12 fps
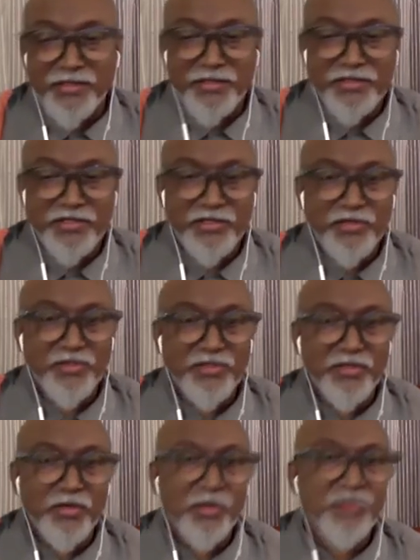
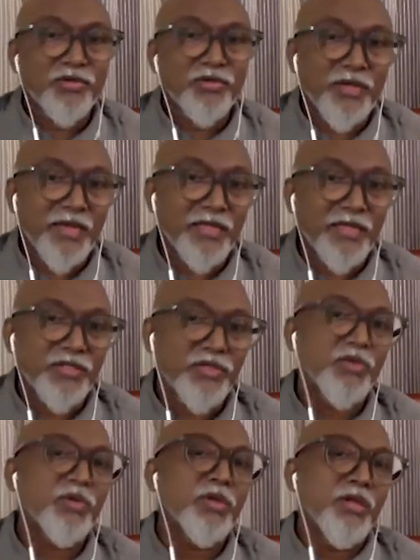institution also try
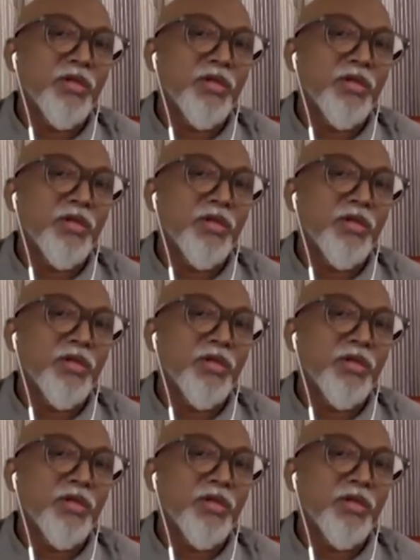to